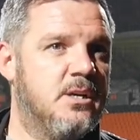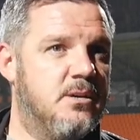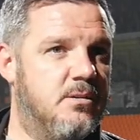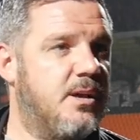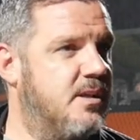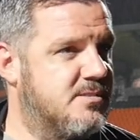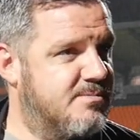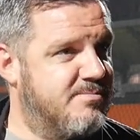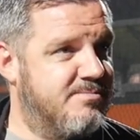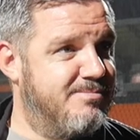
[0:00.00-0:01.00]
Well, I can't
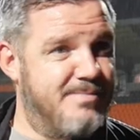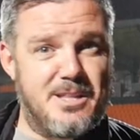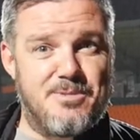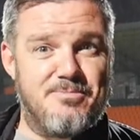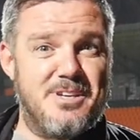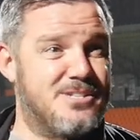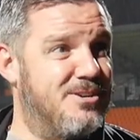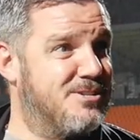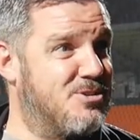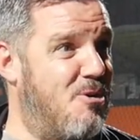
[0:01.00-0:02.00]
make them miss or
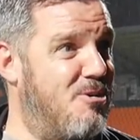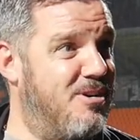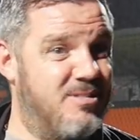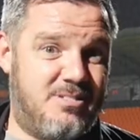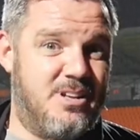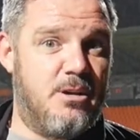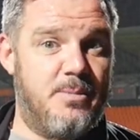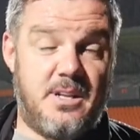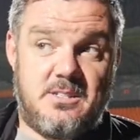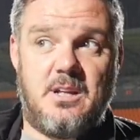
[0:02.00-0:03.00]
score or you know what I
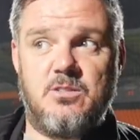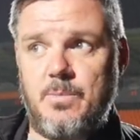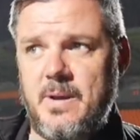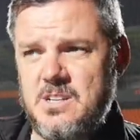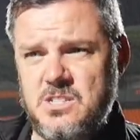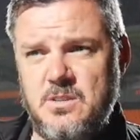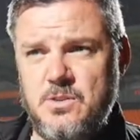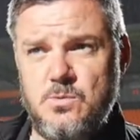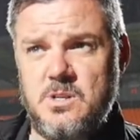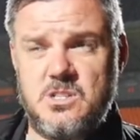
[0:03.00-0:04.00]
mean. That's down to players
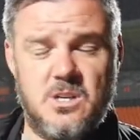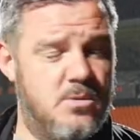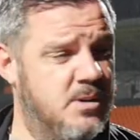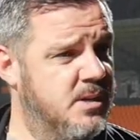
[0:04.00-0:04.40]
individually. So